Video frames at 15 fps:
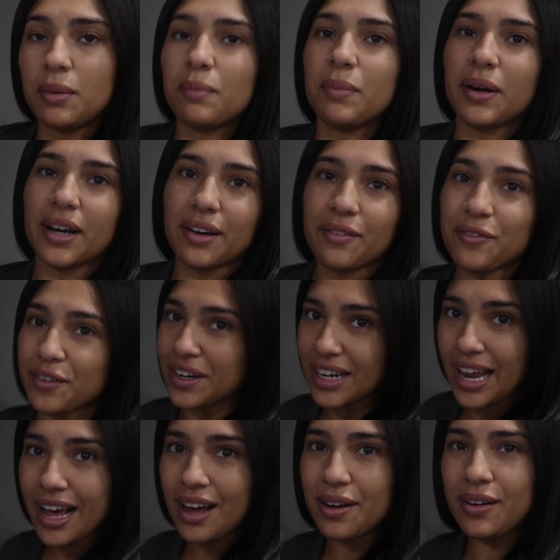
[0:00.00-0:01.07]
But for
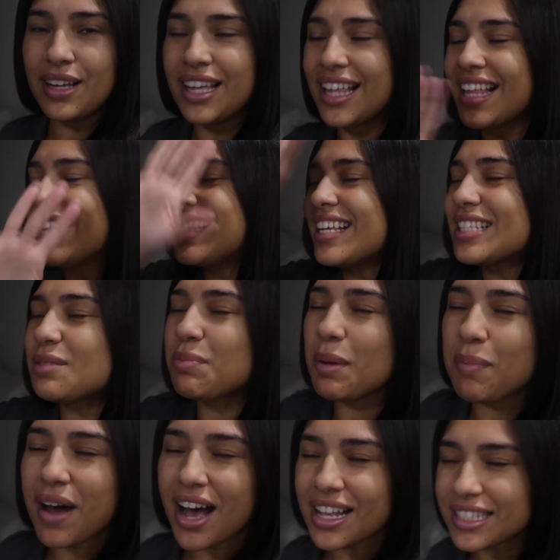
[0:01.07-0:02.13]
now, let's
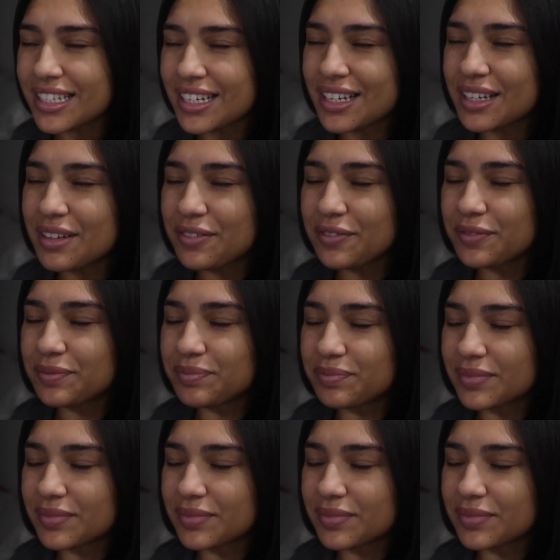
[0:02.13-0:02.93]
be positive.